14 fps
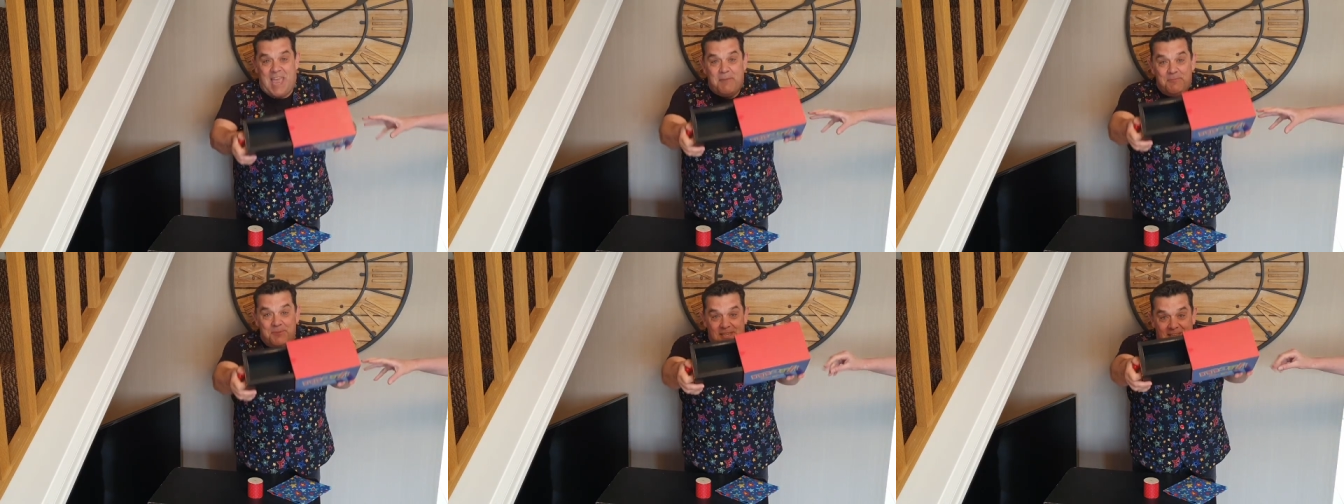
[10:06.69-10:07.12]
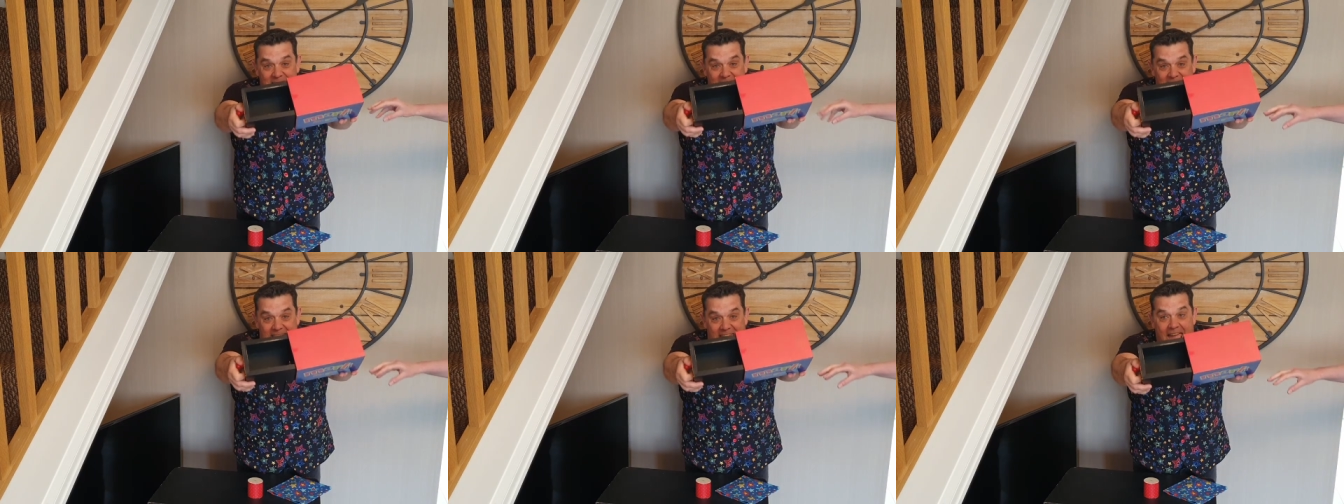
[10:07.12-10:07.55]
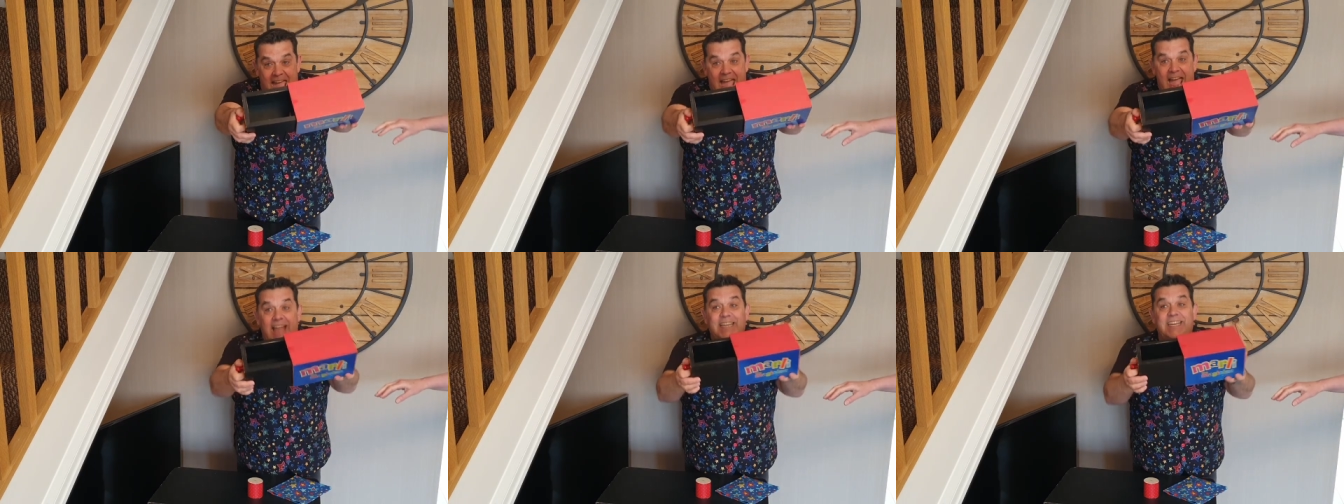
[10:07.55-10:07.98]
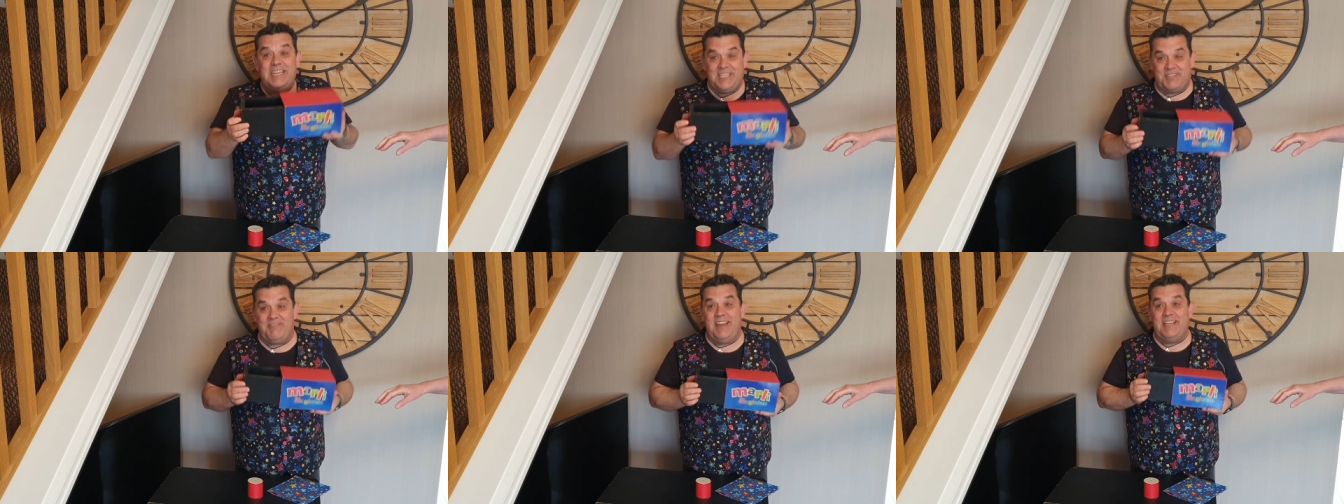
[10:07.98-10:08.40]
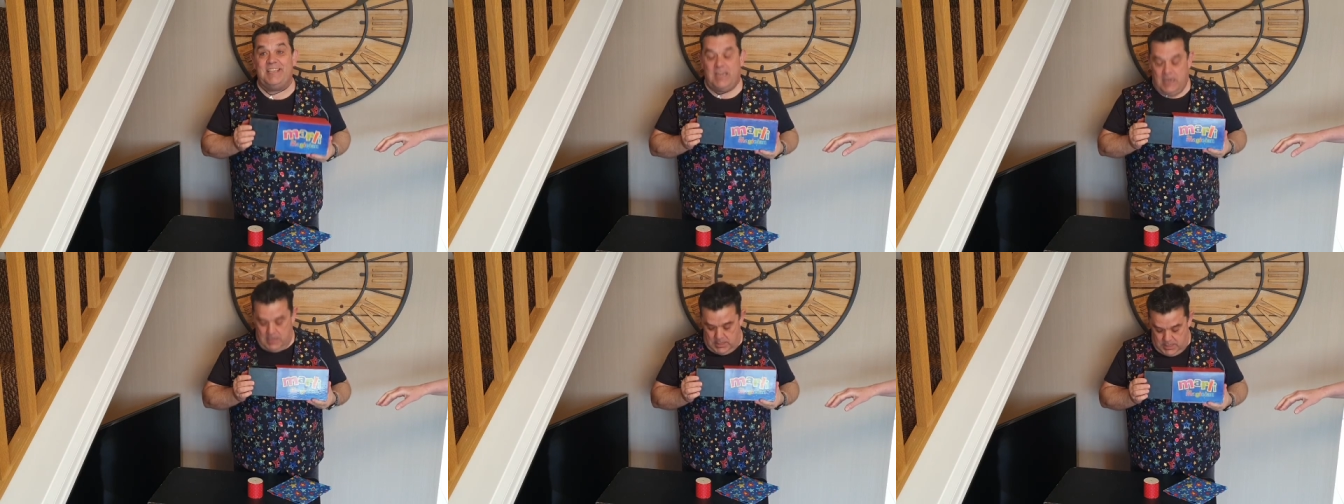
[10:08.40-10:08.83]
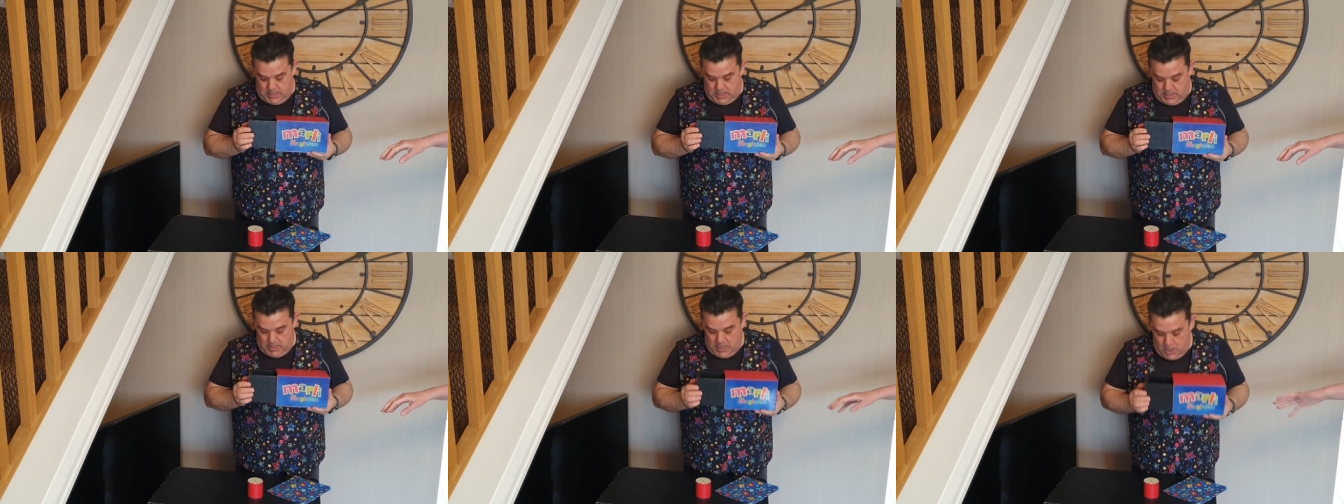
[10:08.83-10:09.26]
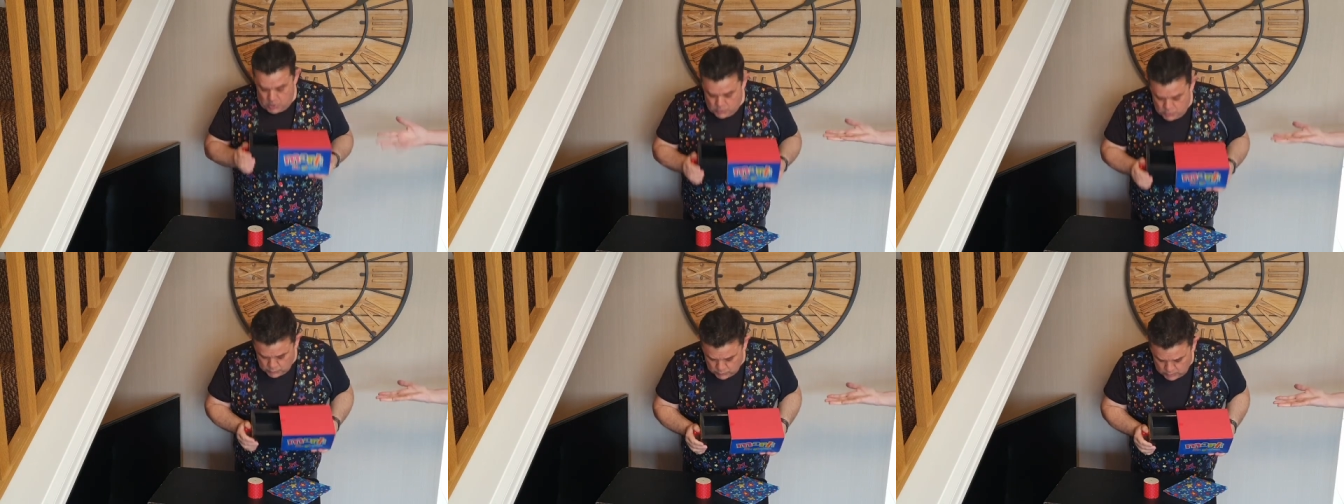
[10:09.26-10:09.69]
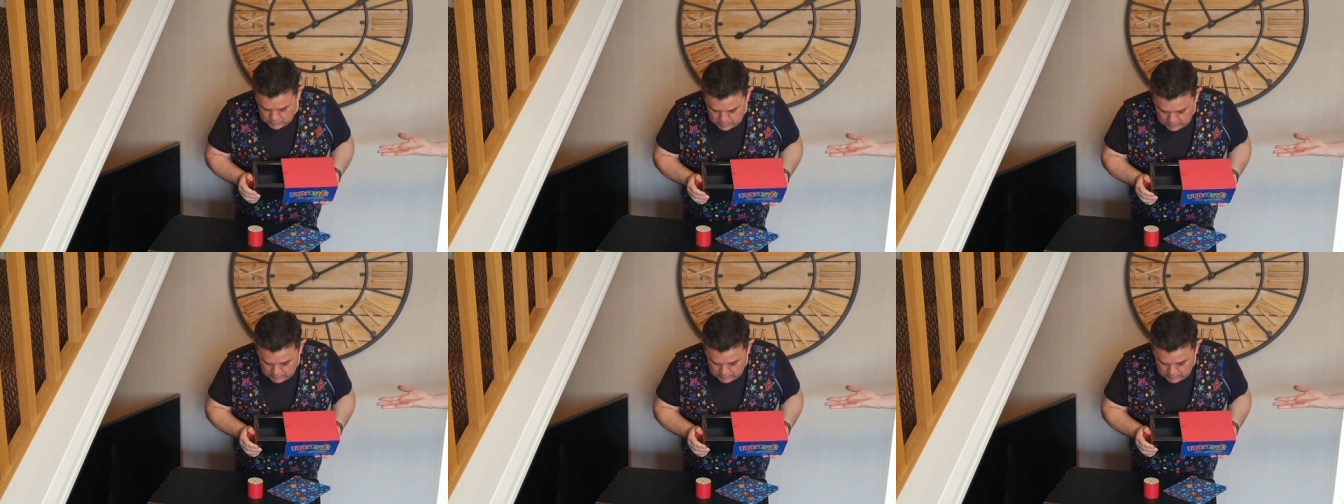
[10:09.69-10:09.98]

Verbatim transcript: Absolutely any sweet Oh,